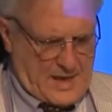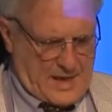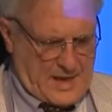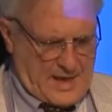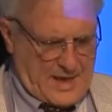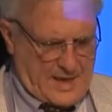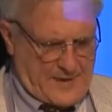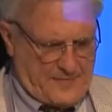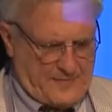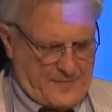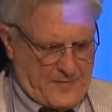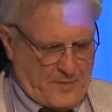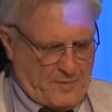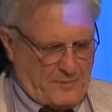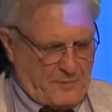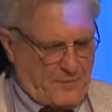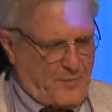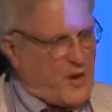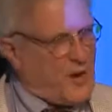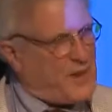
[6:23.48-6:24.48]

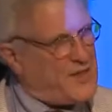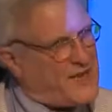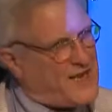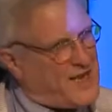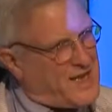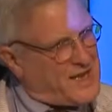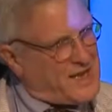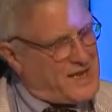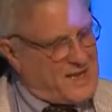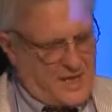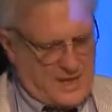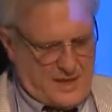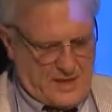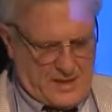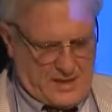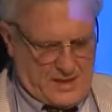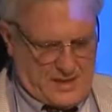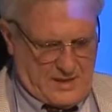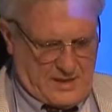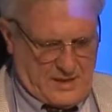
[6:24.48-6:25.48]
On the other
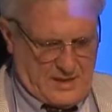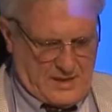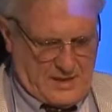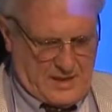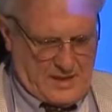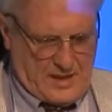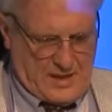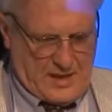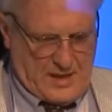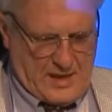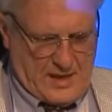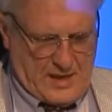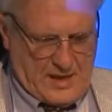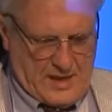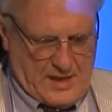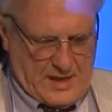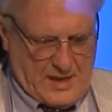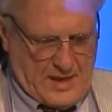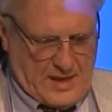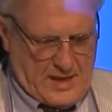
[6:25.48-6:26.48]
hand,
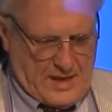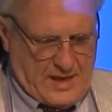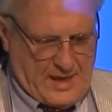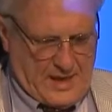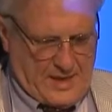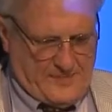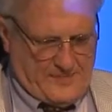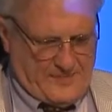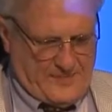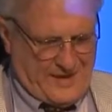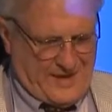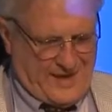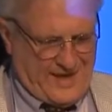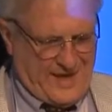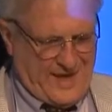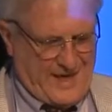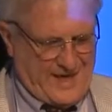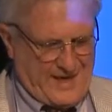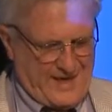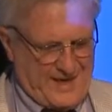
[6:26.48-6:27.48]

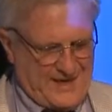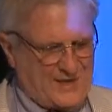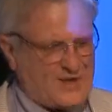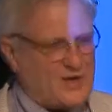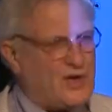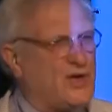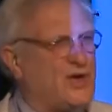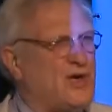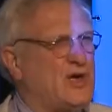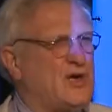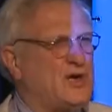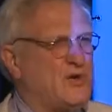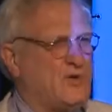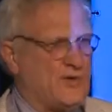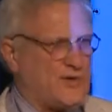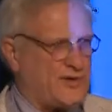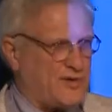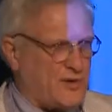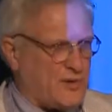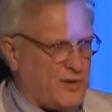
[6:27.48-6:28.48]
there is good
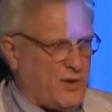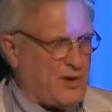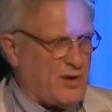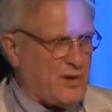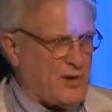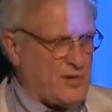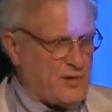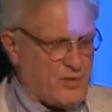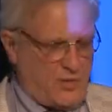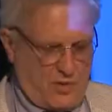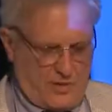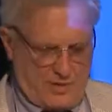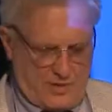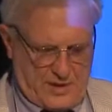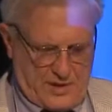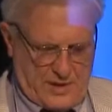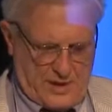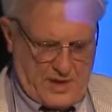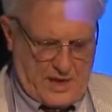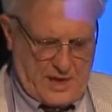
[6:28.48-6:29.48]
news, quote unquote,
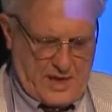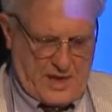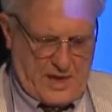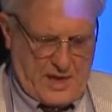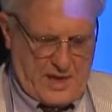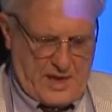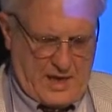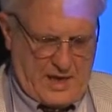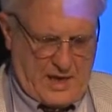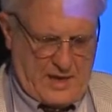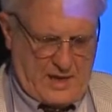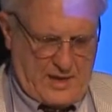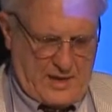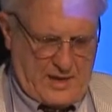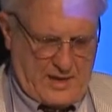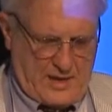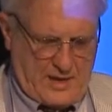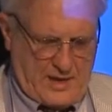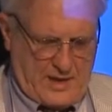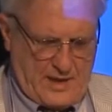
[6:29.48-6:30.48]

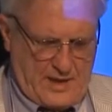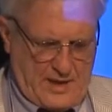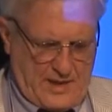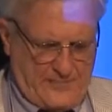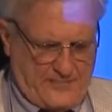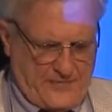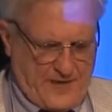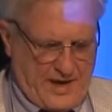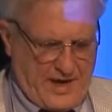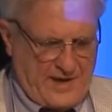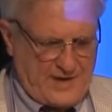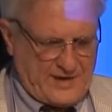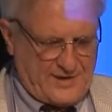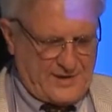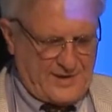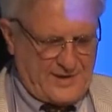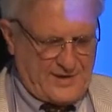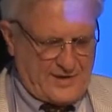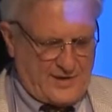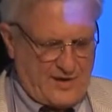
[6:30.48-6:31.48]
as
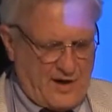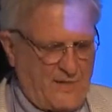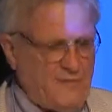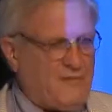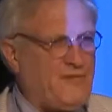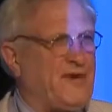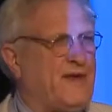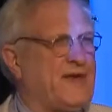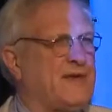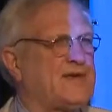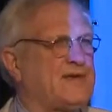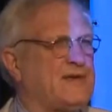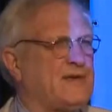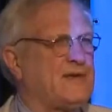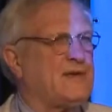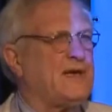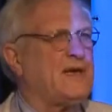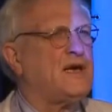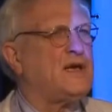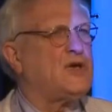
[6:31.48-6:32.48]
these conflicts
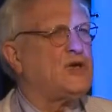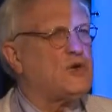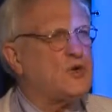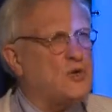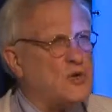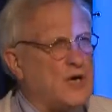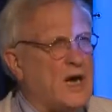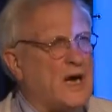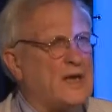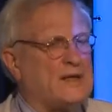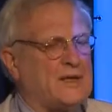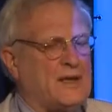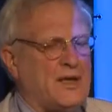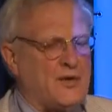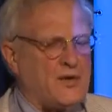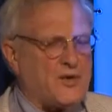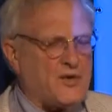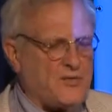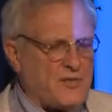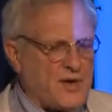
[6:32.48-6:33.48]
do
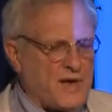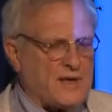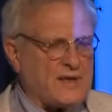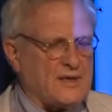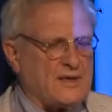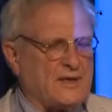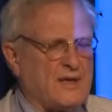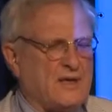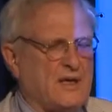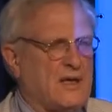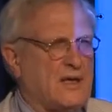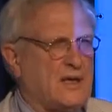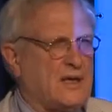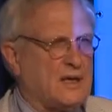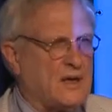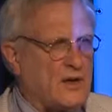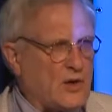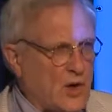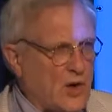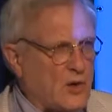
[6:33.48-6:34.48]
not threaten
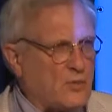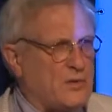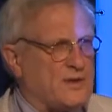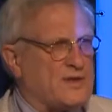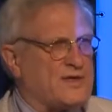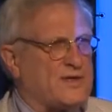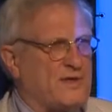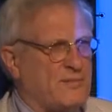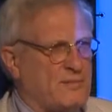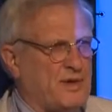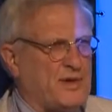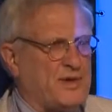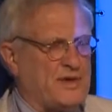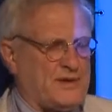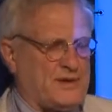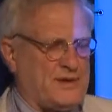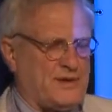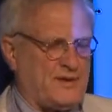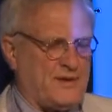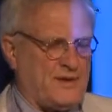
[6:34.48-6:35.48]
global
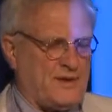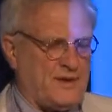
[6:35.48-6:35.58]
stability.